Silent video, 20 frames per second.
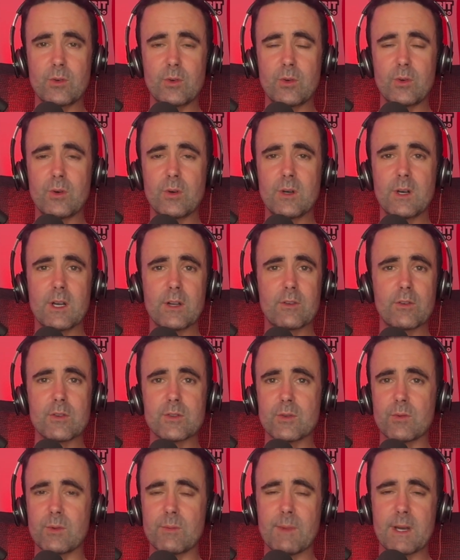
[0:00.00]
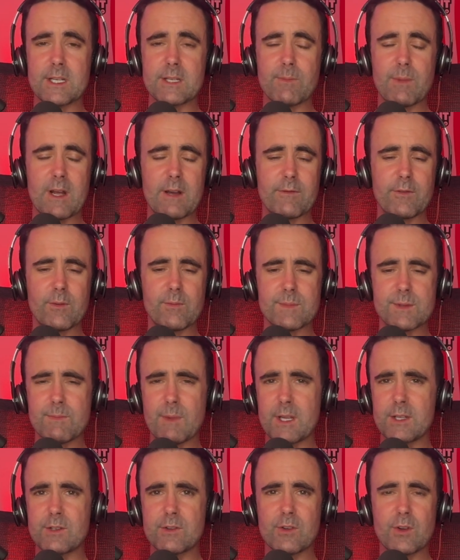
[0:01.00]
across all the major platforms.
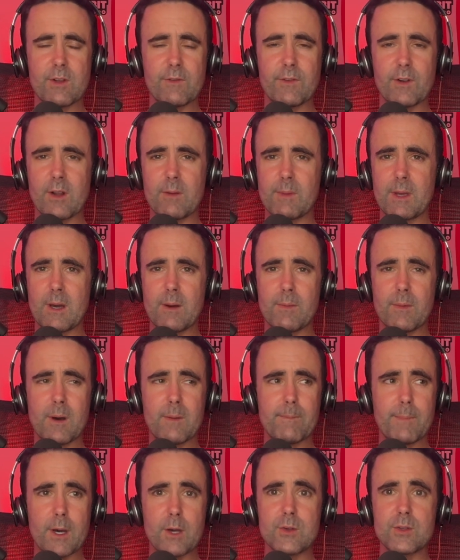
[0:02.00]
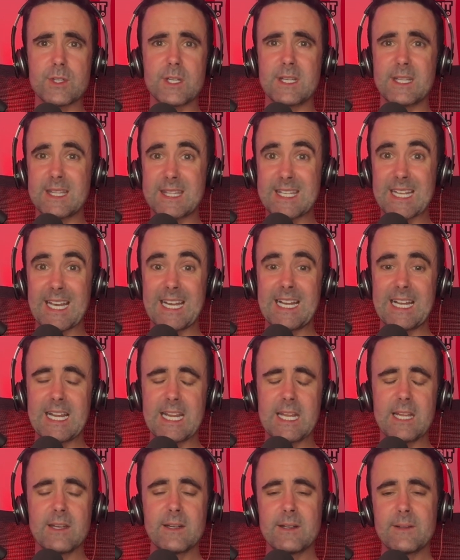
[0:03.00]
Make sure you follow me. I'm posting
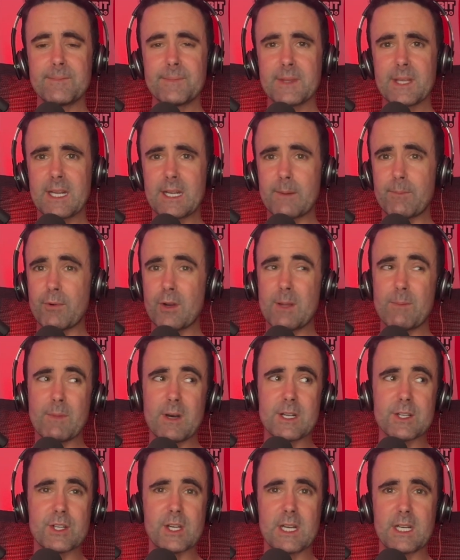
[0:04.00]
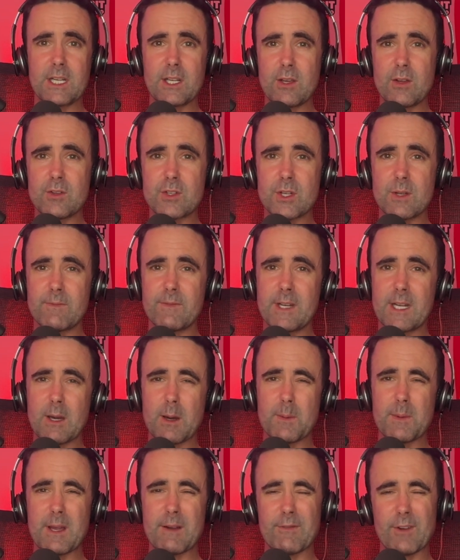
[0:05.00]
daily, and I'm pretty much getting a YouTube video
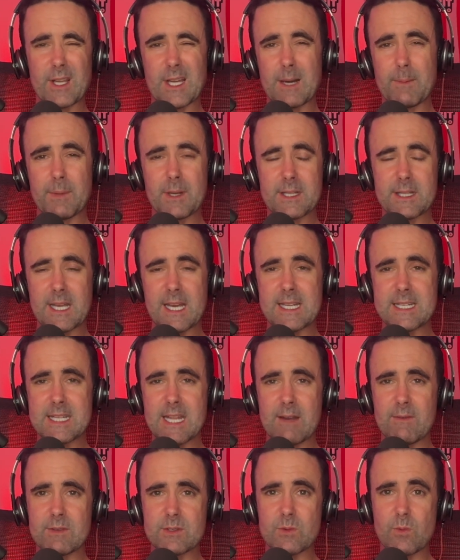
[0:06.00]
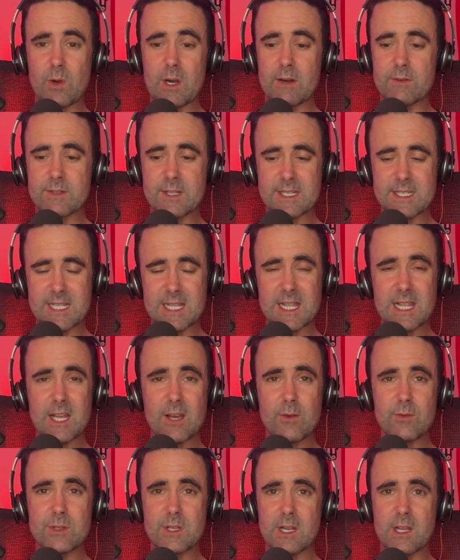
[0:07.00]
up every couple of days now as well. So there's
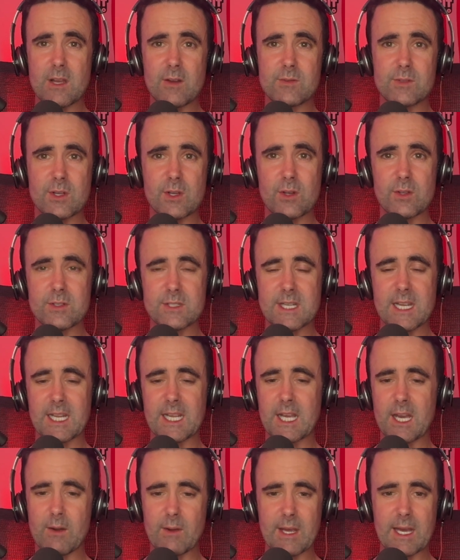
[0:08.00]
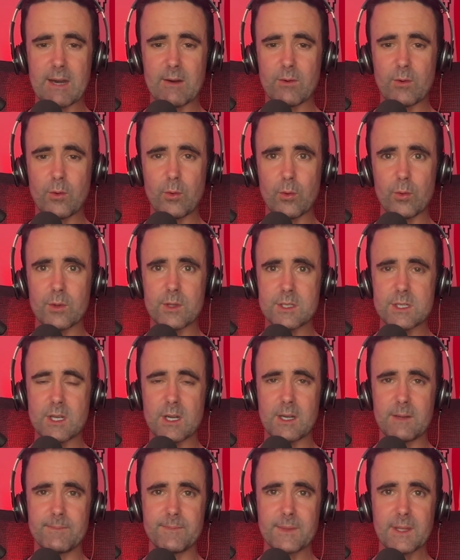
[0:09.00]
loads and loads of content going out all the
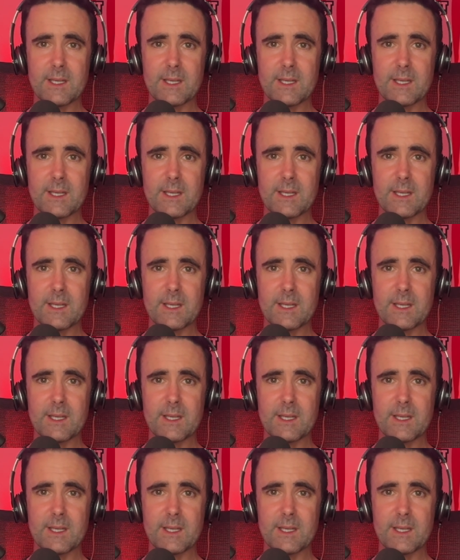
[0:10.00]
time.